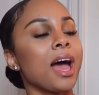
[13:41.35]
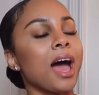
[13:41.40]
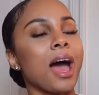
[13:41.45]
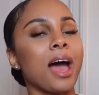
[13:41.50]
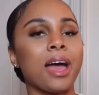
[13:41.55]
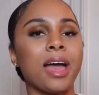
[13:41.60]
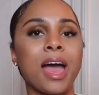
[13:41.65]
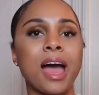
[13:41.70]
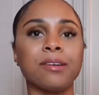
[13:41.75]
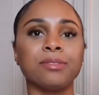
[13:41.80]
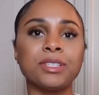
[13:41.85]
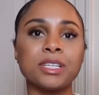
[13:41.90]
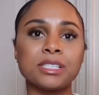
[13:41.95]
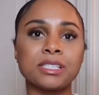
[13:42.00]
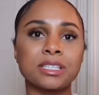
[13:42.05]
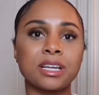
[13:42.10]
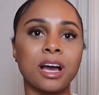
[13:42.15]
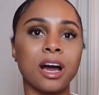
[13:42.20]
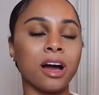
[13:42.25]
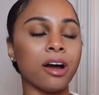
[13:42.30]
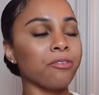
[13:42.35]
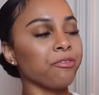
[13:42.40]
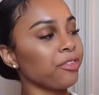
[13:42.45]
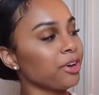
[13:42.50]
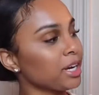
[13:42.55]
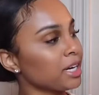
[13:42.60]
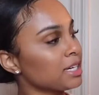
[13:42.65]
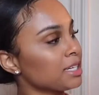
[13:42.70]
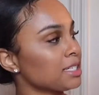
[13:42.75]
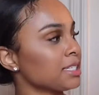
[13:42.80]
I have this
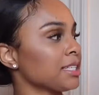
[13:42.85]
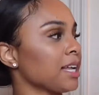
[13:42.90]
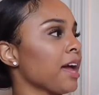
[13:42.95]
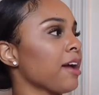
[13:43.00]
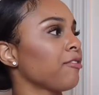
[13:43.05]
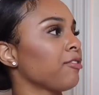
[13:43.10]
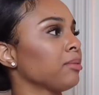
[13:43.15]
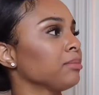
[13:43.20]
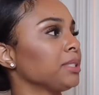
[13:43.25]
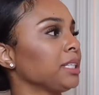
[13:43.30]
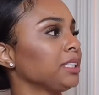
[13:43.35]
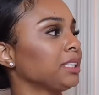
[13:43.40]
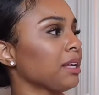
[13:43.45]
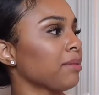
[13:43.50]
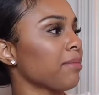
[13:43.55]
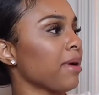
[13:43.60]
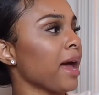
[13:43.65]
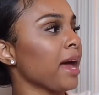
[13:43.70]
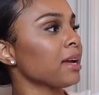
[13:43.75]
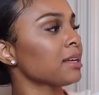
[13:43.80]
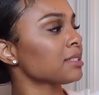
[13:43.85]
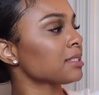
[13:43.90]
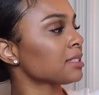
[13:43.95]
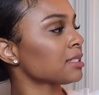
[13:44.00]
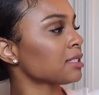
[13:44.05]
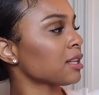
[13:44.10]
comforter set from TJ Maxx.